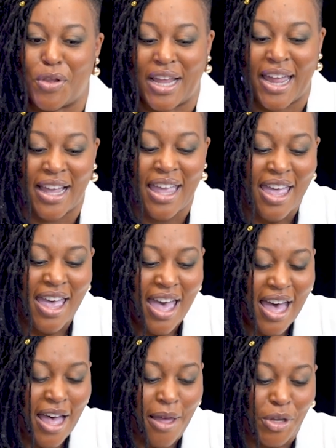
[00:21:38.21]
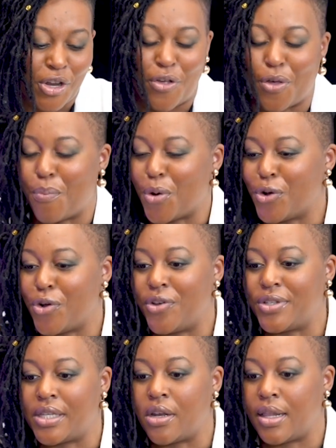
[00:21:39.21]
like, the
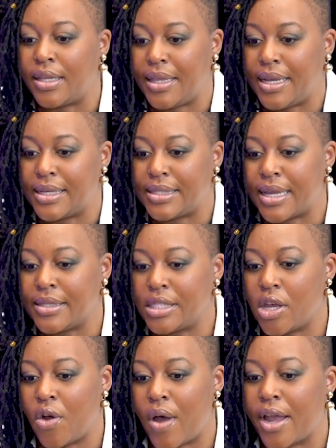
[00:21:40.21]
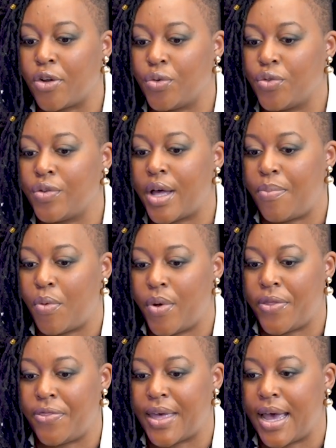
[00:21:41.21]
Burrows and all of these. And so I grew up
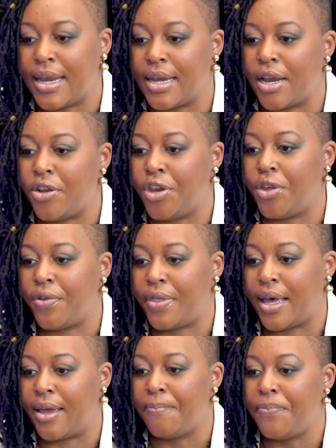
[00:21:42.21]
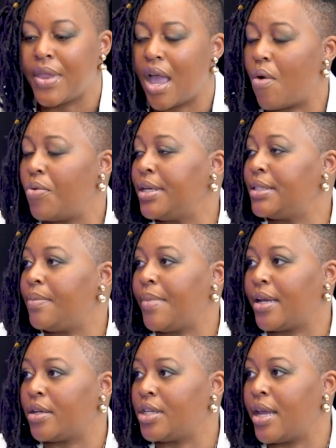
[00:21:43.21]
with that, and I knew that I wanted to
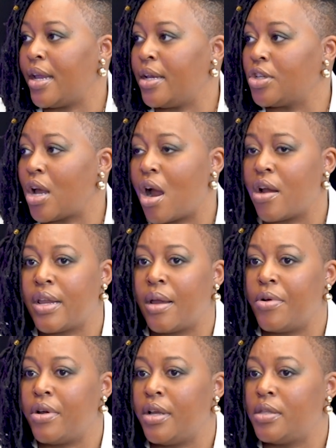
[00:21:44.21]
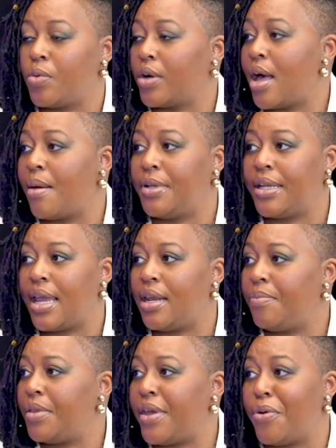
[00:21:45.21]
make a change. Our neighborhoods were complicated,
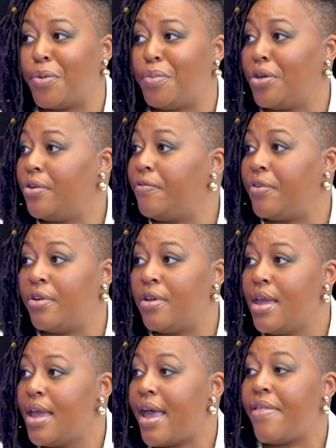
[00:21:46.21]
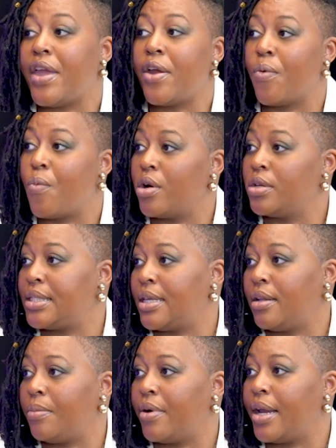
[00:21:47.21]
but they were beautiful, and they are worth
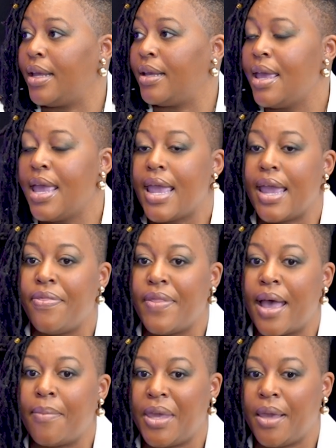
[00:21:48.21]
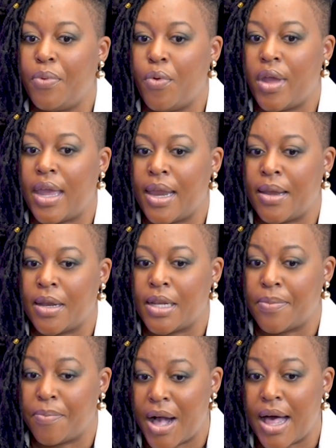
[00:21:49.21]
celebrating. And that people in
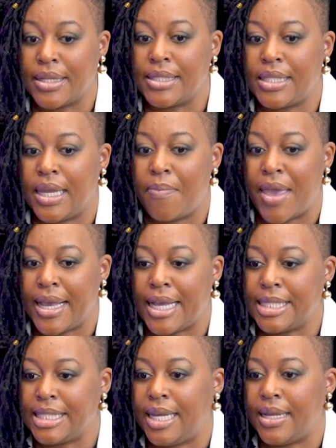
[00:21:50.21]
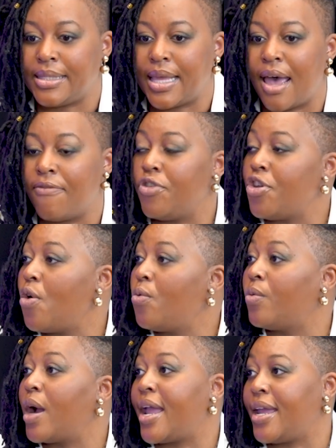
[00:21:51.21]
policy-making seats have no
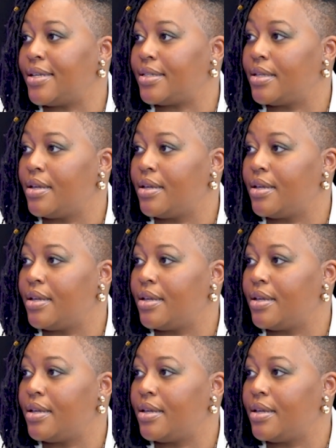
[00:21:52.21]
right